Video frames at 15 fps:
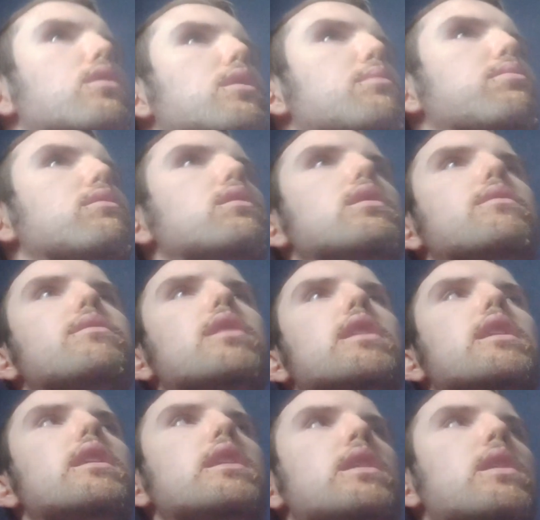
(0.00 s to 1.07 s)
to prove
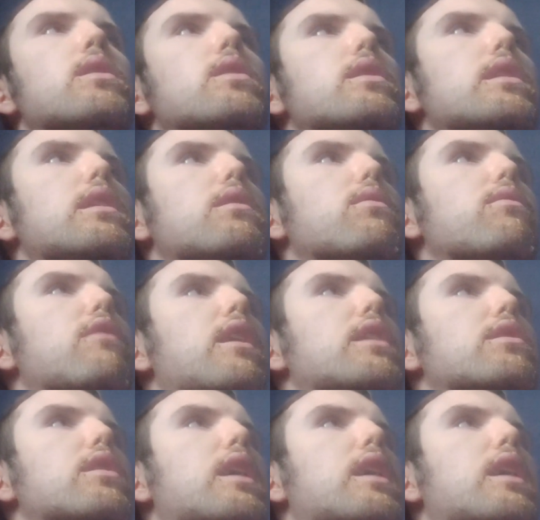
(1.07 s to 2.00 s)
that, that these threats had